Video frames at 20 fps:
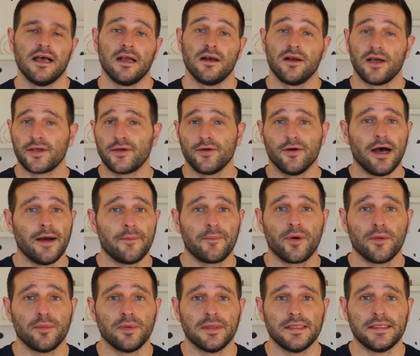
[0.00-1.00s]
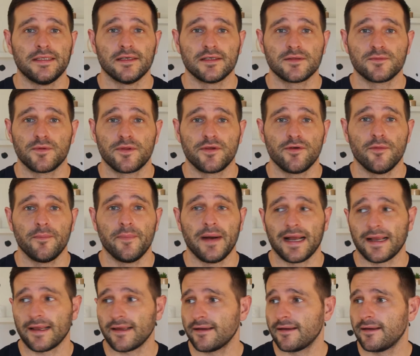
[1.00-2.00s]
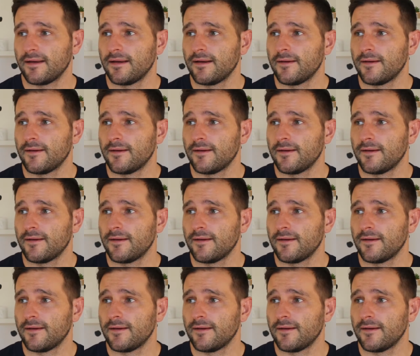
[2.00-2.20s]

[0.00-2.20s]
like your app probably does with your bank.